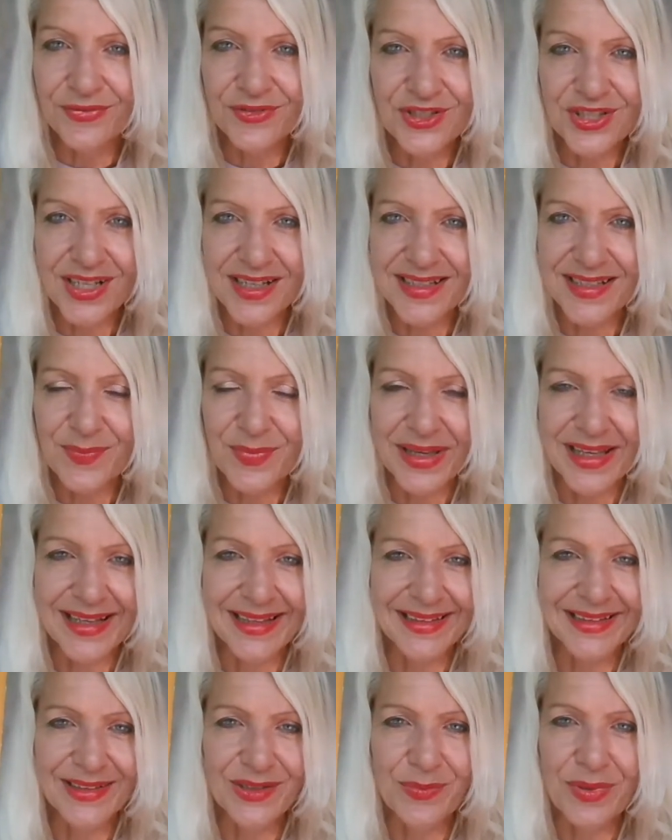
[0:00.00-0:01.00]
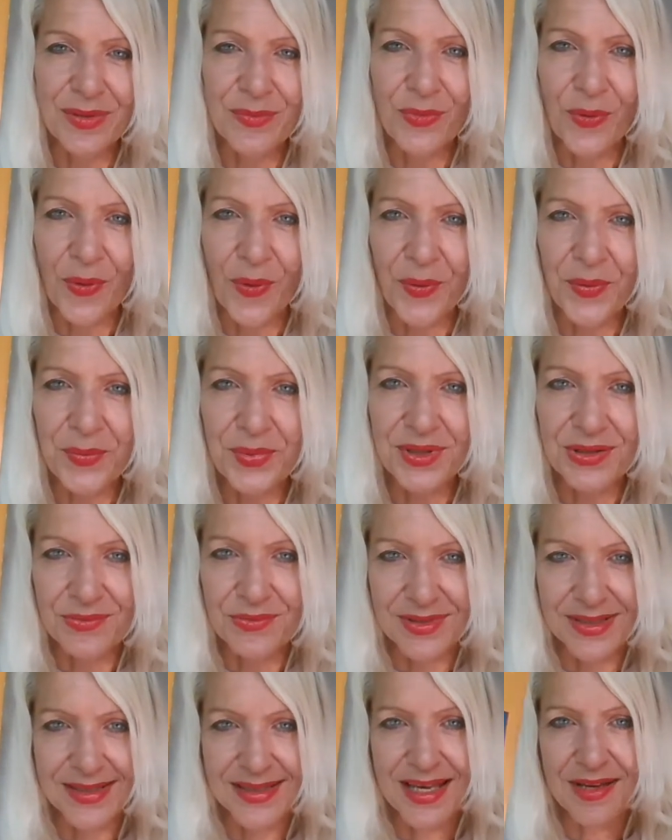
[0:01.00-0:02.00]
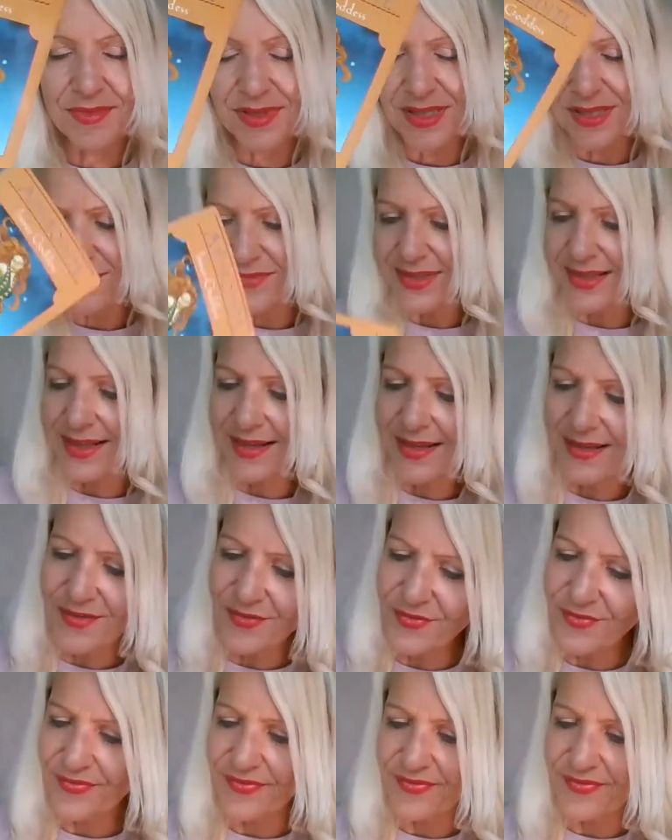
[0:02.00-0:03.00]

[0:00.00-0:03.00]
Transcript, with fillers: just being a little bit more open and receptive to love.